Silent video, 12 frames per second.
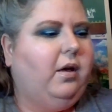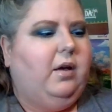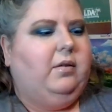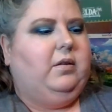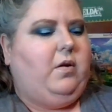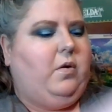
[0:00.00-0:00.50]

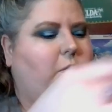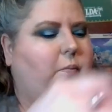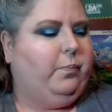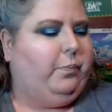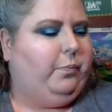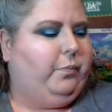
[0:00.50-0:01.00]
So,
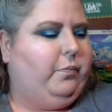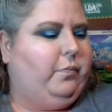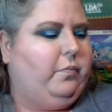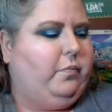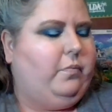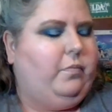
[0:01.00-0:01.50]

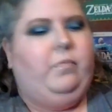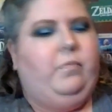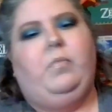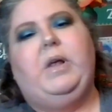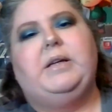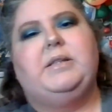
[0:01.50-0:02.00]

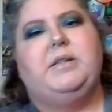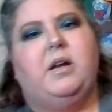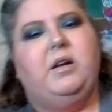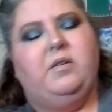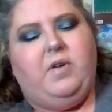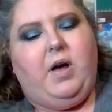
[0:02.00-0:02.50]

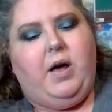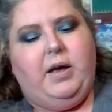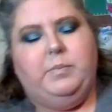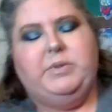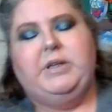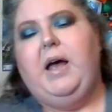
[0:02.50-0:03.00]
Stunning
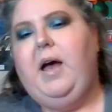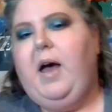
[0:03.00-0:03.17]
Vibes.